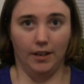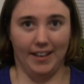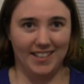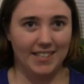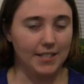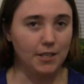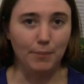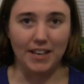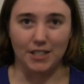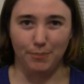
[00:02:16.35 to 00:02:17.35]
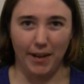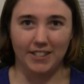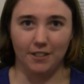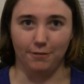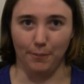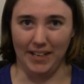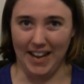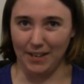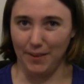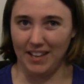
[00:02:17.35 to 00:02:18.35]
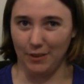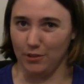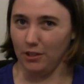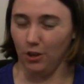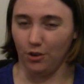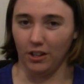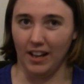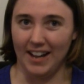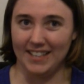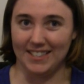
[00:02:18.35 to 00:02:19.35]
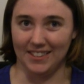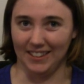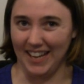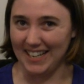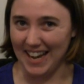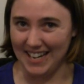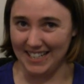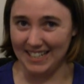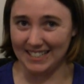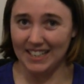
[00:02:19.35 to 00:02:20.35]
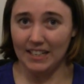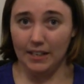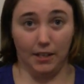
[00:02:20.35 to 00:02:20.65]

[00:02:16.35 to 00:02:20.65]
I guess that's to be expected from an anime that was localized in the late 80s,